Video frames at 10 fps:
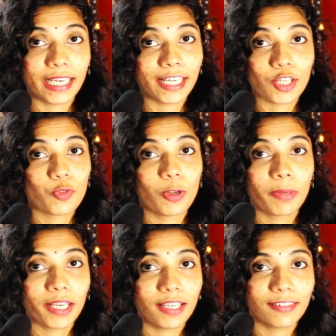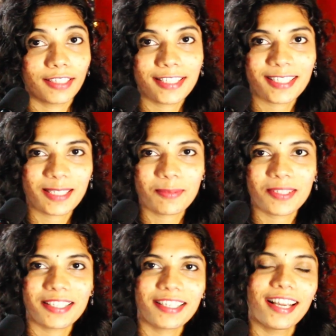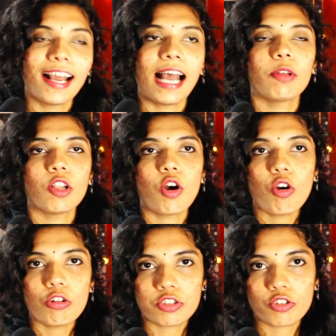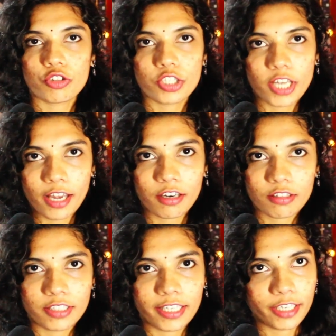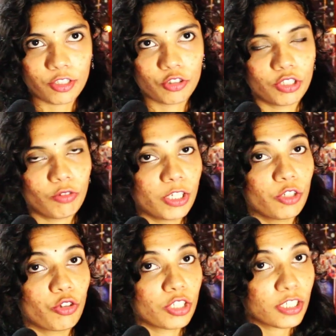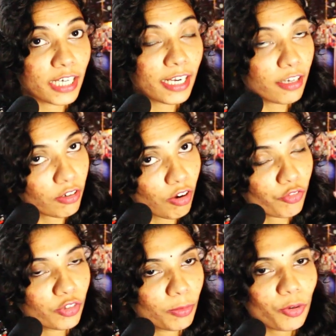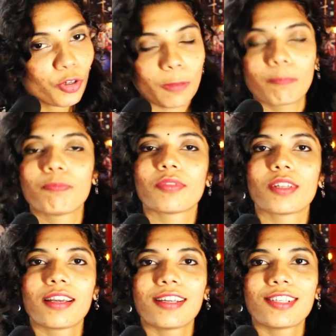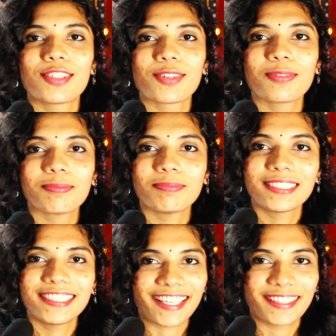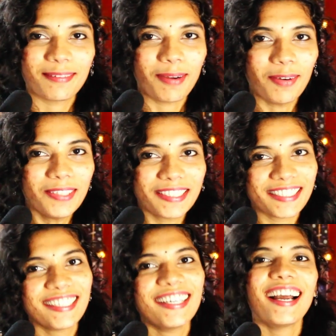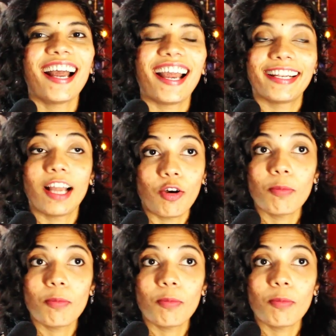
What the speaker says: links will be in the description. I will also share the link to the video trailer of the book. So check them out. And now